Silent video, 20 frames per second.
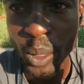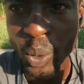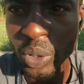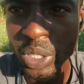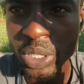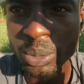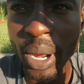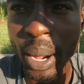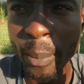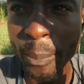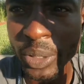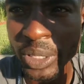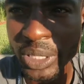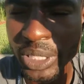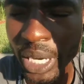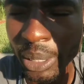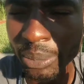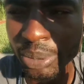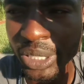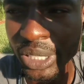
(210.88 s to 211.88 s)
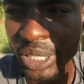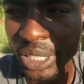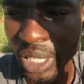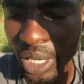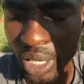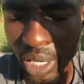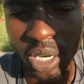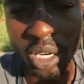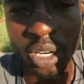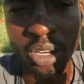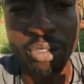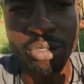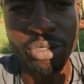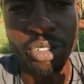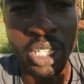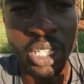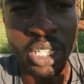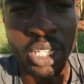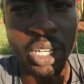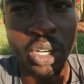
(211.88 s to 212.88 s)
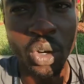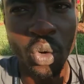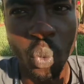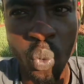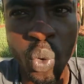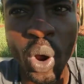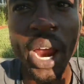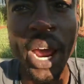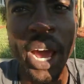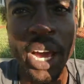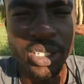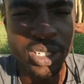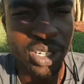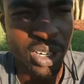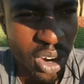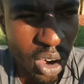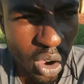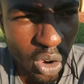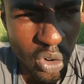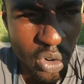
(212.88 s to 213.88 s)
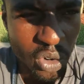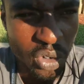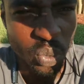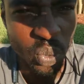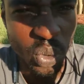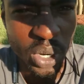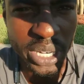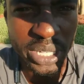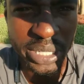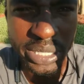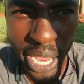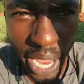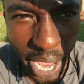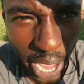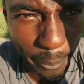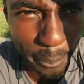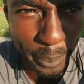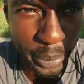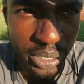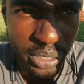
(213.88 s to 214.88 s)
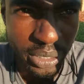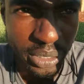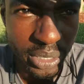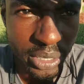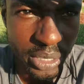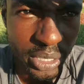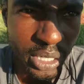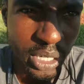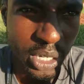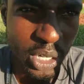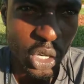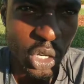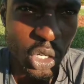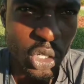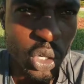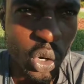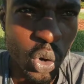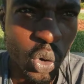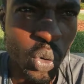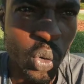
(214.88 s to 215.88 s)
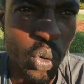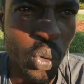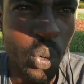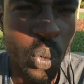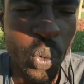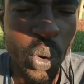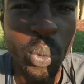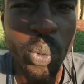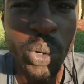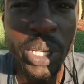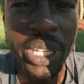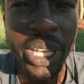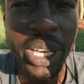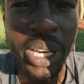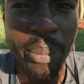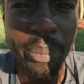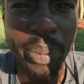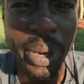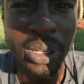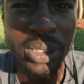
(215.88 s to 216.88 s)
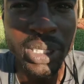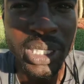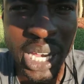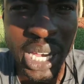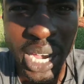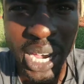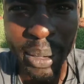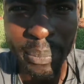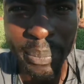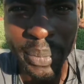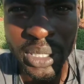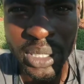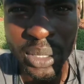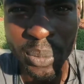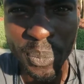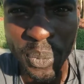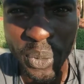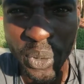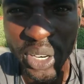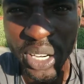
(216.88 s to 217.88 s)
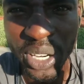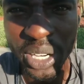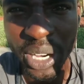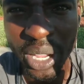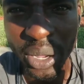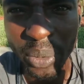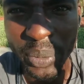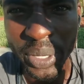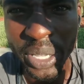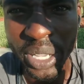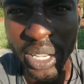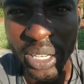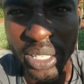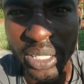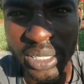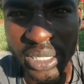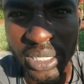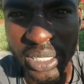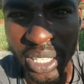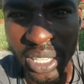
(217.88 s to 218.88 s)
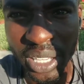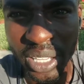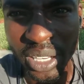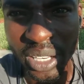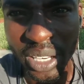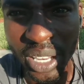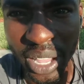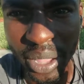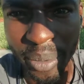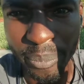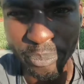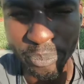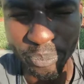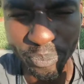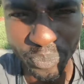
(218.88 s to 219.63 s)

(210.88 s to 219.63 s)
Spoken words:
What is my perception of what has occurred, what has happened? So when we think about time, it's important that we understand that,